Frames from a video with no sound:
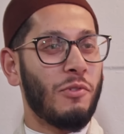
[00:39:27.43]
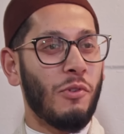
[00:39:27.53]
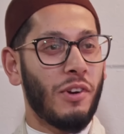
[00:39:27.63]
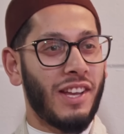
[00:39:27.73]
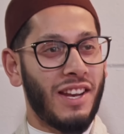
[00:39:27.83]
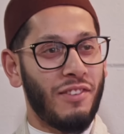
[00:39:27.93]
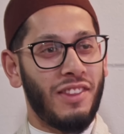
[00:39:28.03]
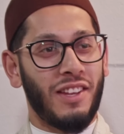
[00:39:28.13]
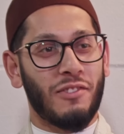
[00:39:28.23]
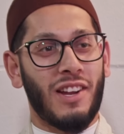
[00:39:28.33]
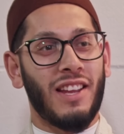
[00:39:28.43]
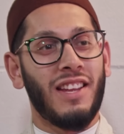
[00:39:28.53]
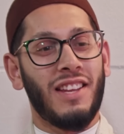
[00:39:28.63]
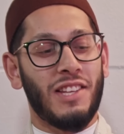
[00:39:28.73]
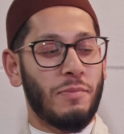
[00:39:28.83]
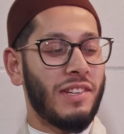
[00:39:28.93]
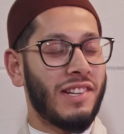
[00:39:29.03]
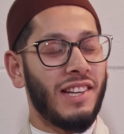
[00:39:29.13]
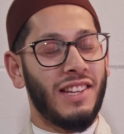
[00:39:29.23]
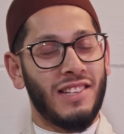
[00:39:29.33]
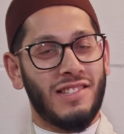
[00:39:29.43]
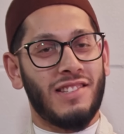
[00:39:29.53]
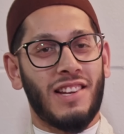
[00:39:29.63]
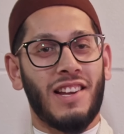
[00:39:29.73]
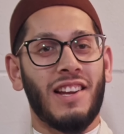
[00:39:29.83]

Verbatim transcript: cork and everything, right? It's basically this